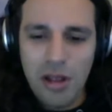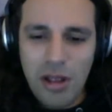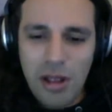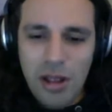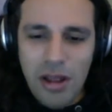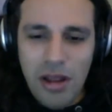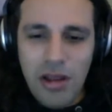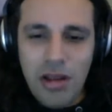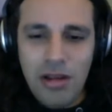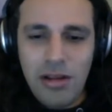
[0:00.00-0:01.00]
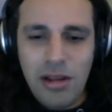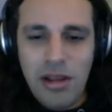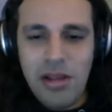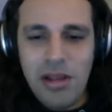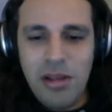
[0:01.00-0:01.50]
And in the
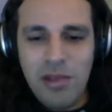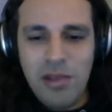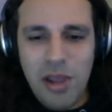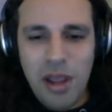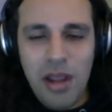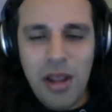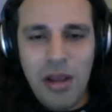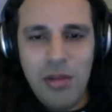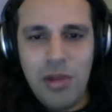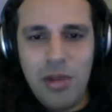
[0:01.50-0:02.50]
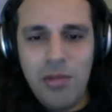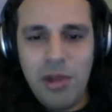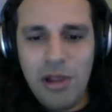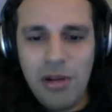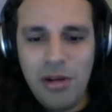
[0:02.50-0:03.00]
end of the day, my
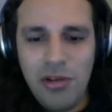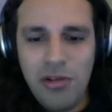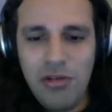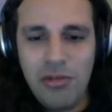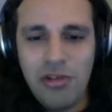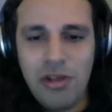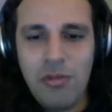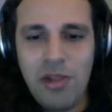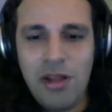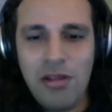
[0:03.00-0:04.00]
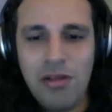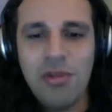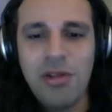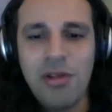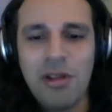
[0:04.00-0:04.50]
opinion, you should just pick something
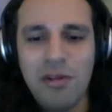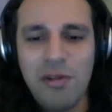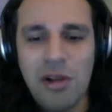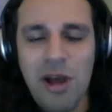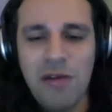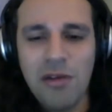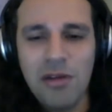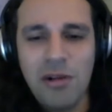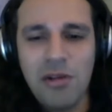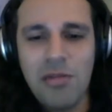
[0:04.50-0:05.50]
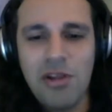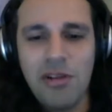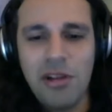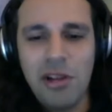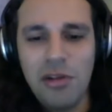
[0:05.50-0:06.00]
that you feel comfortable, especially
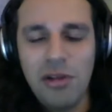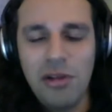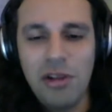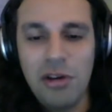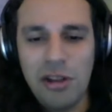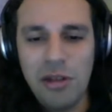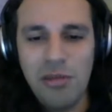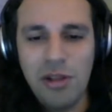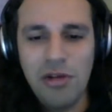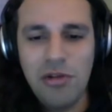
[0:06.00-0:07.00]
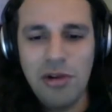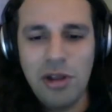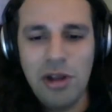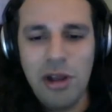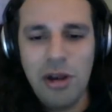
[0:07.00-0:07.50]
you and your team that you're working
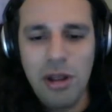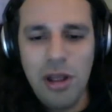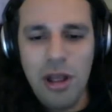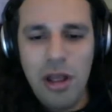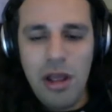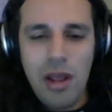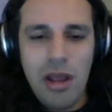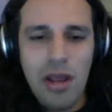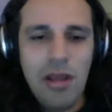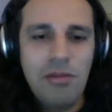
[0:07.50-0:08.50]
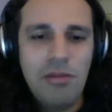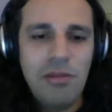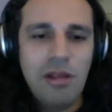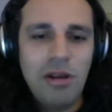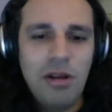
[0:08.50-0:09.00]
on. And as
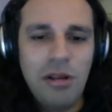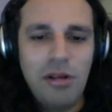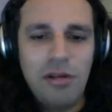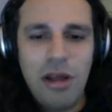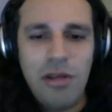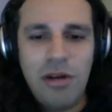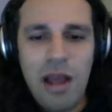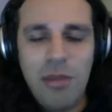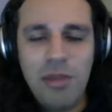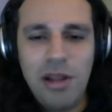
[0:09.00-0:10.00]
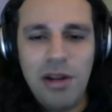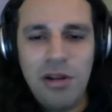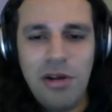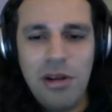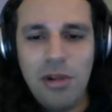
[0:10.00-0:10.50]
long as you guys are happy and you're
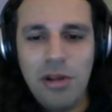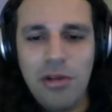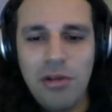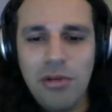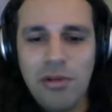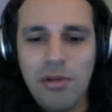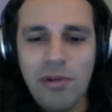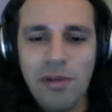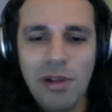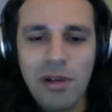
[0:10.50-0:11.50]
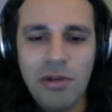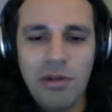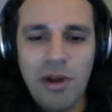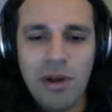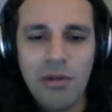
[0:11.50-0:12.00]
able to fulfill the
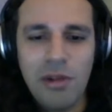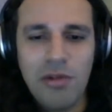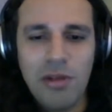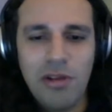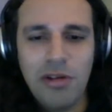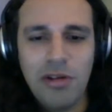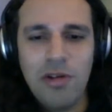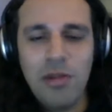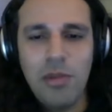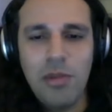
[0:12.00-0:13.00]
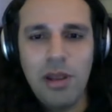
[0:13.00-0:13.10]
requirements on what you're developing